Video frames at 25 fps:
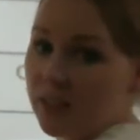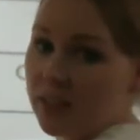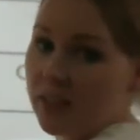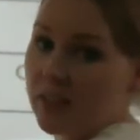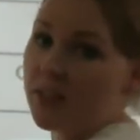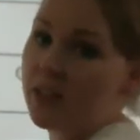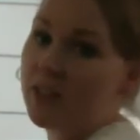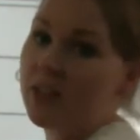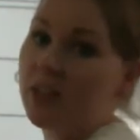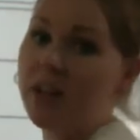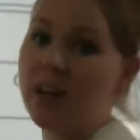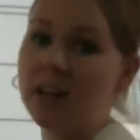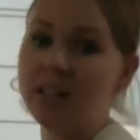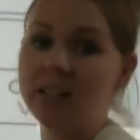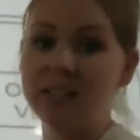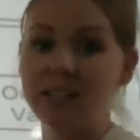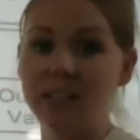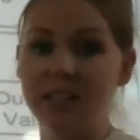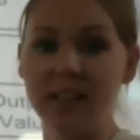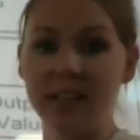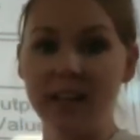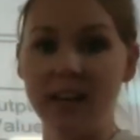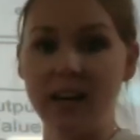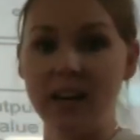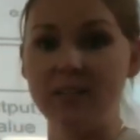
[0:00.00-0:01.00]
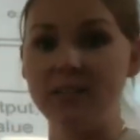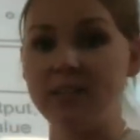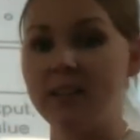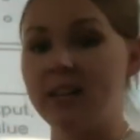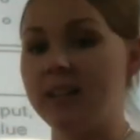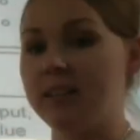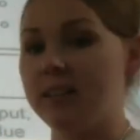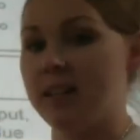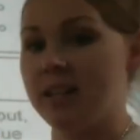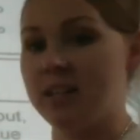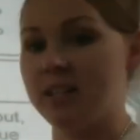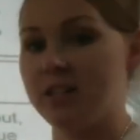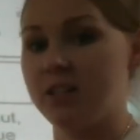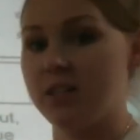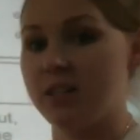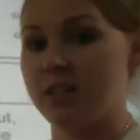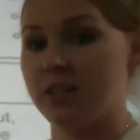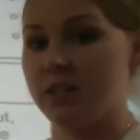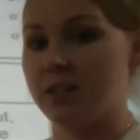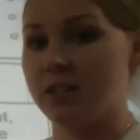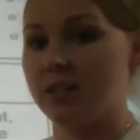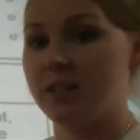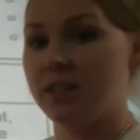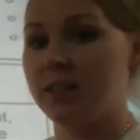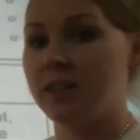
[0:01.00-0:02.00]
You guys didn't have that last
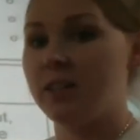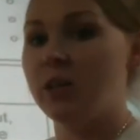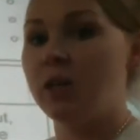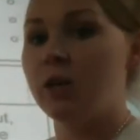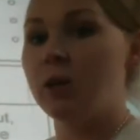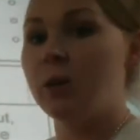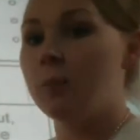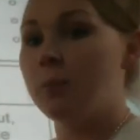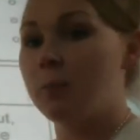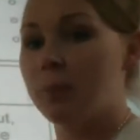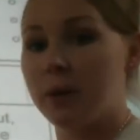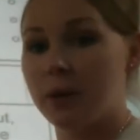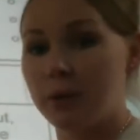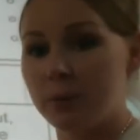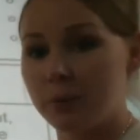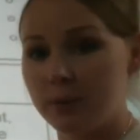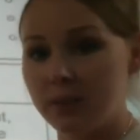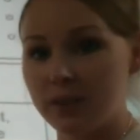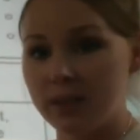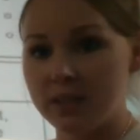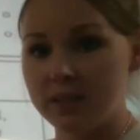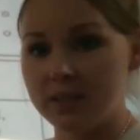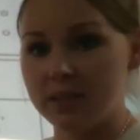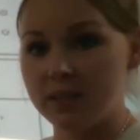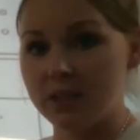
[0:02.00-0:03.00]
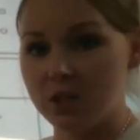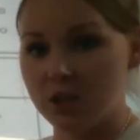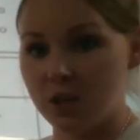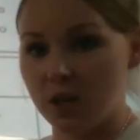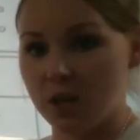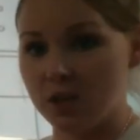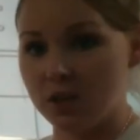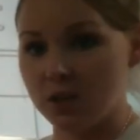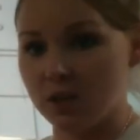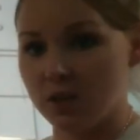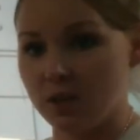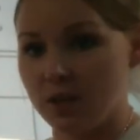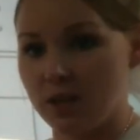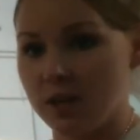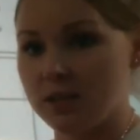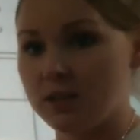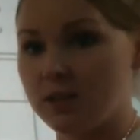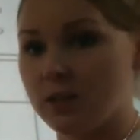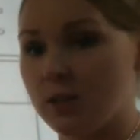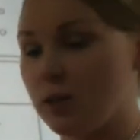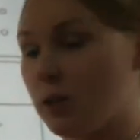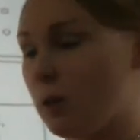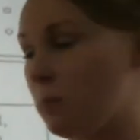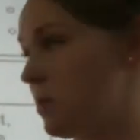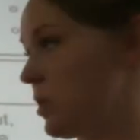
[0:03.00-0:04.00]
year, but it really doesn't change a lot. So
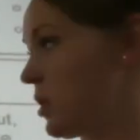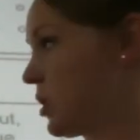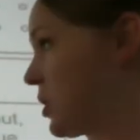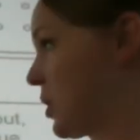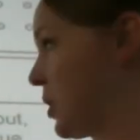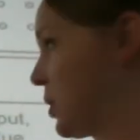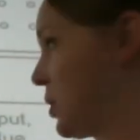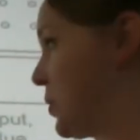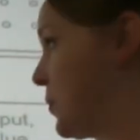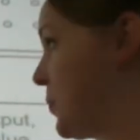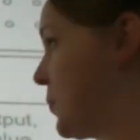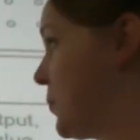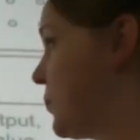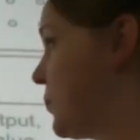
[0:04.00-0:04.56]
let me show you.